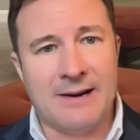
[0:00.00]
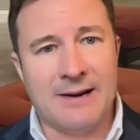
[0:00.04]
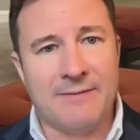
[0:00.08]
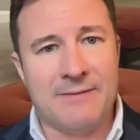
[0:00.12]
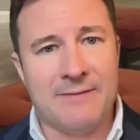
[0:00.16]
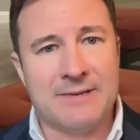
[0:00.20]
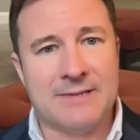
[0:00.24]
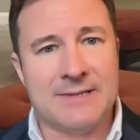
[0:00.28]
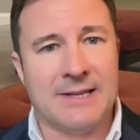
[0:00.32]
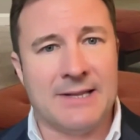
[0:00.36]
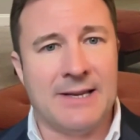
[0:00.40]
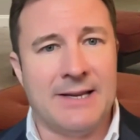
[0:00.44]

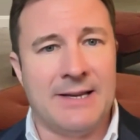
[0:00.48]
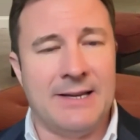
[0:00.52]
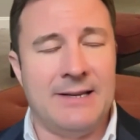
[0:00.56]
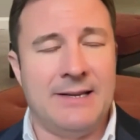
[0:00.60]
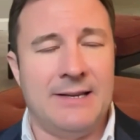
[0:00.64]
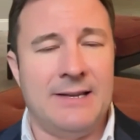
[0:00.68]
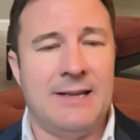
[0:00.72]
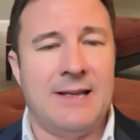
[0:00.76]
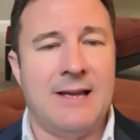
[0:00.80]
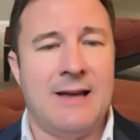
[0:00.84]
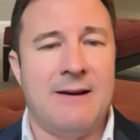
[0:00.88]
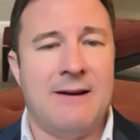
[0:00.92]

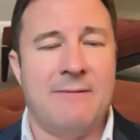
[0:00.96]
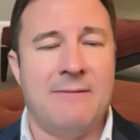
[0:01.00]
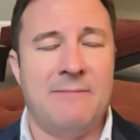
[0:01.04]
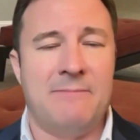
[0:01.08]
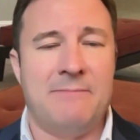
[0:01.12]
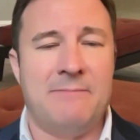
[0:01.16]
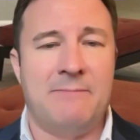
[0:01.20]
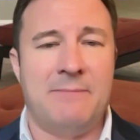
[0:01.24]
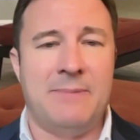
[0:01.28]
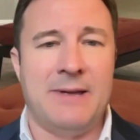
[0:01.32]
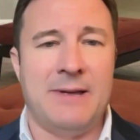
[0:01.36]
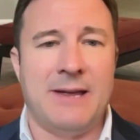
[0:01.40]
obviously,
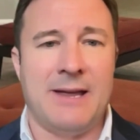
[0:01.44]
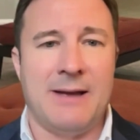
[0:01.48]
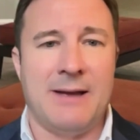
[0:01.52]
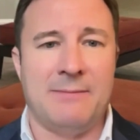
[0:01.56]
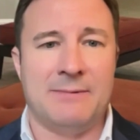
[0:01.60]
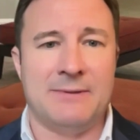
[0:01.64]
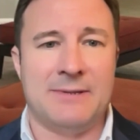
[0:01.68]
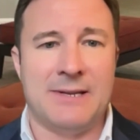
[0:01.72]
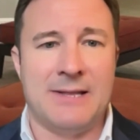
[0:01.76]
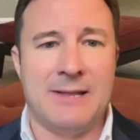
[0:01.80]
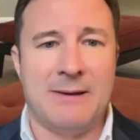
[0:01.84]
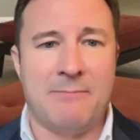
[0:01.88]
being
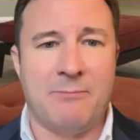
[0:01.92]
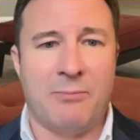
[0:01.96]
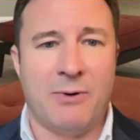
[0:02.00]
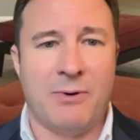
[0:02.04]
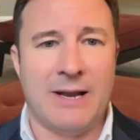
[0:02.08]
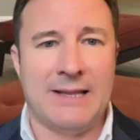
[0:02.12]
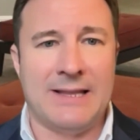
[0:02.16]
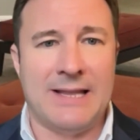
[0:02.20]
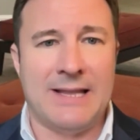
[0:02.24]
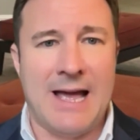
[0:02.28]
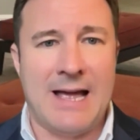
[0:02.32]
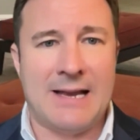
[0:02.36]
able to then
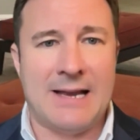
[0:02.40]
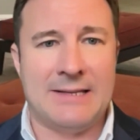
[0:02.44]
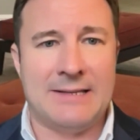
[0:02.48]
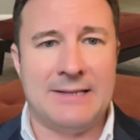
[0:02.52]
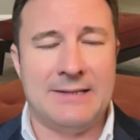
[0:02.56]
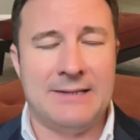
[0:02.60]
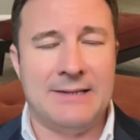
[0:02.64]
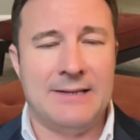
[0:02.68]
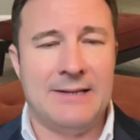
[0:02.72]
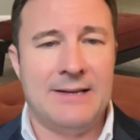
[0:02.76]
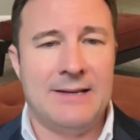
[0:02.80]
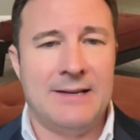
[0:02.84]
bring that
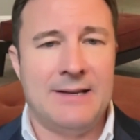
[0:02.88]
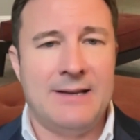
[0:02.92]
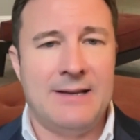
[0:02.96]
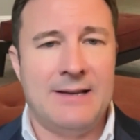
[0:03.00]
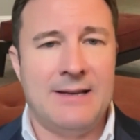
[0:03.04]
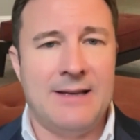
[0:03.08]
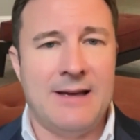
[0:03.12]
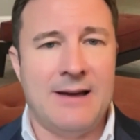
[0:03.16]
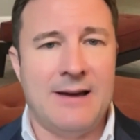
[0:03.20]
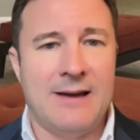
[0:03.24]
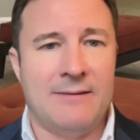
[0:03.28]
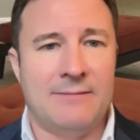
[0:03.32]

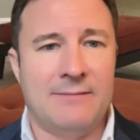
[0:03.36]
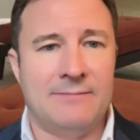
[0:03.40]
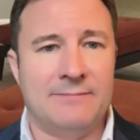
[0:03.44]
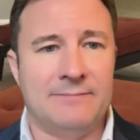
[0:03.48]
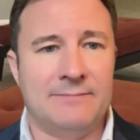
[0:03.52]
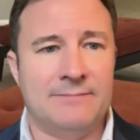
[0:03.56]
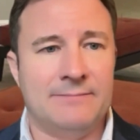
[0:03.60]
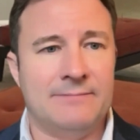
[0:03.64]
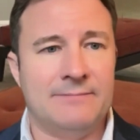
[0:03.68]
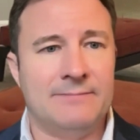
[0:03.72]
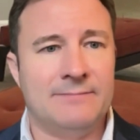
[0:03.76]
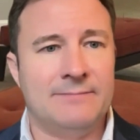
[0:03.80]

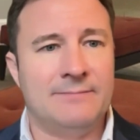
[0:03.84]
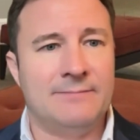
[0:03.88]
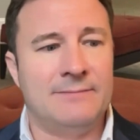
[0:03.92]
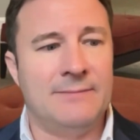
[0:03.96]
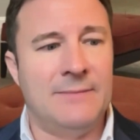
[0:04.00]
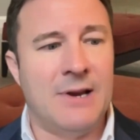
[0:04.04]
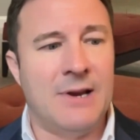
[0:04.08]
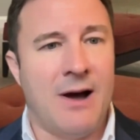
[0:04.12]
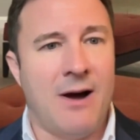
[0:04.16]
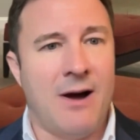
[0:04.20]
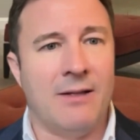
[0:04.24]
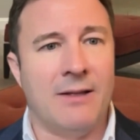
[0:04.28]

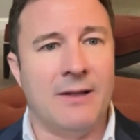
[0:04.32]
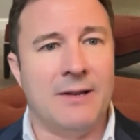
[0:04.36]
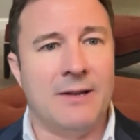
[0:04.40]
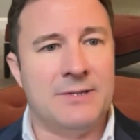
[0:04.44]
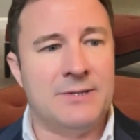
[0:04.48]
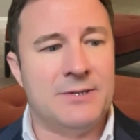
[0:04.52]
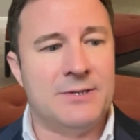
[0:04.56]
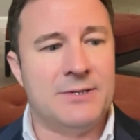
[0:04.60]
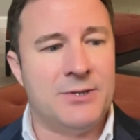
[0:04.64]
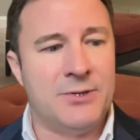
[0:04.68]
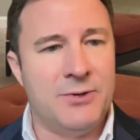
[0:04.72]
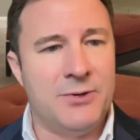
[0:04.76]

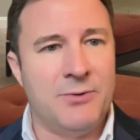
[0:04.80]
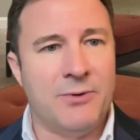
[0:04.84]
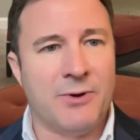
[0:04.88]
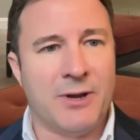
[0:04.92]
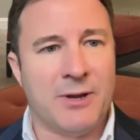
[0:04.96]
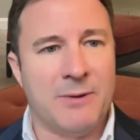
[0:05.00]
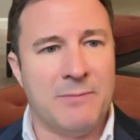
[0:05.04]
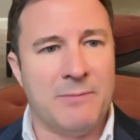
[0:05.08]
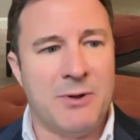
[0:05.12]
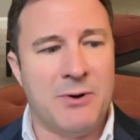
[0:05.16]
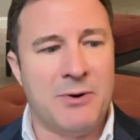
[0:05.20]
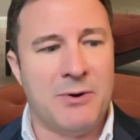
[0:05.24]
knowledge to a
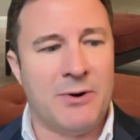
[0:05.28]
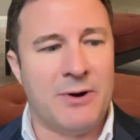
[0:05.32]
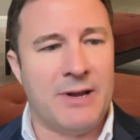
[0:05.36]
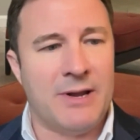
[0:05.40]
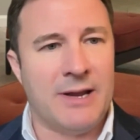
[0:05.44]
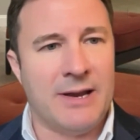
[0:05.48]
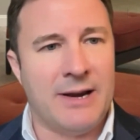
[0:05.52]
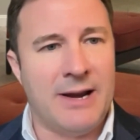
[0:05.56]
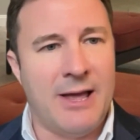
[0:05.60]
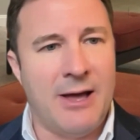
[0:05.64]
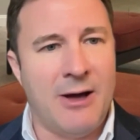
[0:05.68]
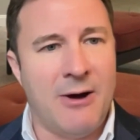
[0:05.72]

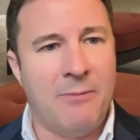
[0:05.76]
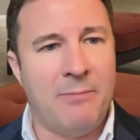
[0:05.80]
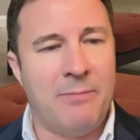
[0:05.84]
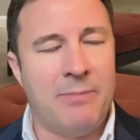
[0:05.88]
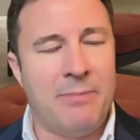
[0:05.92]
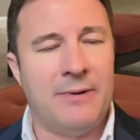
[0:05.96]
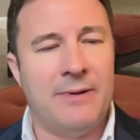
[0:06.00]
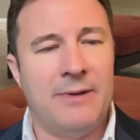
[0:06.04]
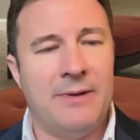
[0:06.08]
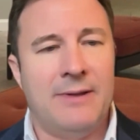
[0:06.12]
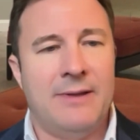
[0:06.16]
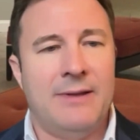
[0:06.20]
community and
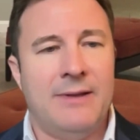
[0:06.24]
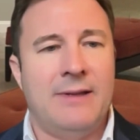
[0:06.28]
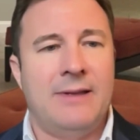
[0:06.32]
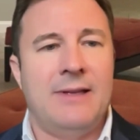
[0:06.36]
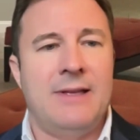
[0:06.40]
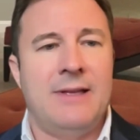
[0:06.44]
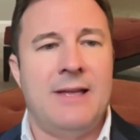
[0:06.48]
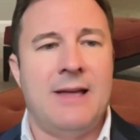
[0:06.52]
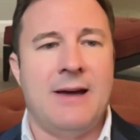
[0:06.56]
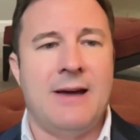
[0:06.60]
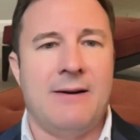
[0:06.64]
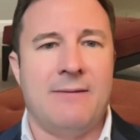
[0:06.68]
help,
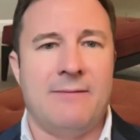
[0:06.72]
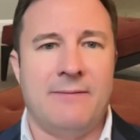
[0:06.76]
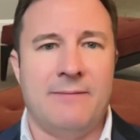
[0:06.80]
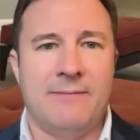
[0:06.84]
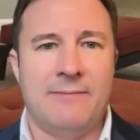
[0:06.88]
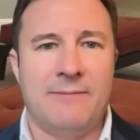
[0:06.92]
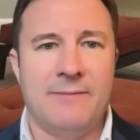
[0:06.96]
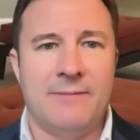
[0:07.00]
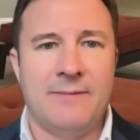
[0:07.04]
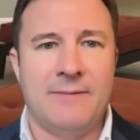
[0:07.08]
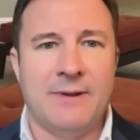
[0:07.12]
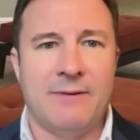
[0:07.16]

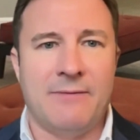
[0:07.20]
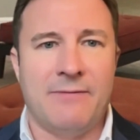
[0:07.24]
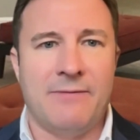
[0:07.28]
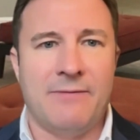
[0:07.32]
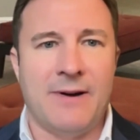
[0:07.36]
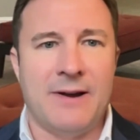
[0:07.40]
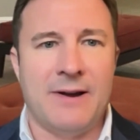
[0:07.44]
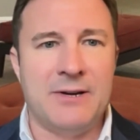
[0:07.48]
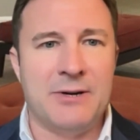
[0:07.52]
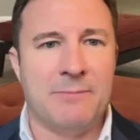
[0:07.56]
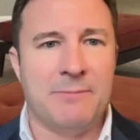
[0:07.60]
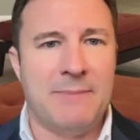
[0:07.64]

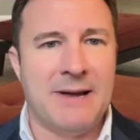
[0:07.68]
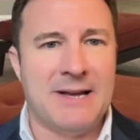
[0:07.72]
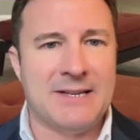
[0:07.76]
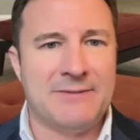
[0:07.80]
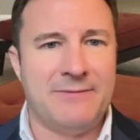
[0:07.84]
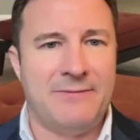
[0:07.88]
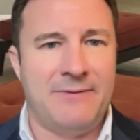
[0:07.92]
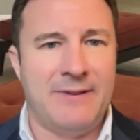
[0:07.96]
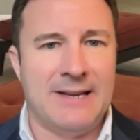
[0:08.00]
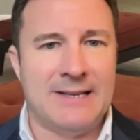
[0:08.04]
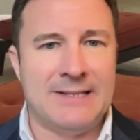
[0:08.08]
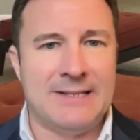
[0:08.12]
find your
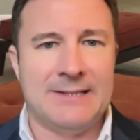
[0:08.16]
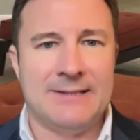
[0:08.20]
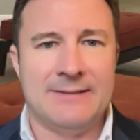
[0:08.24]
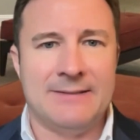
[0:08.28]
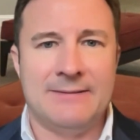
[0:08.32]
best fit.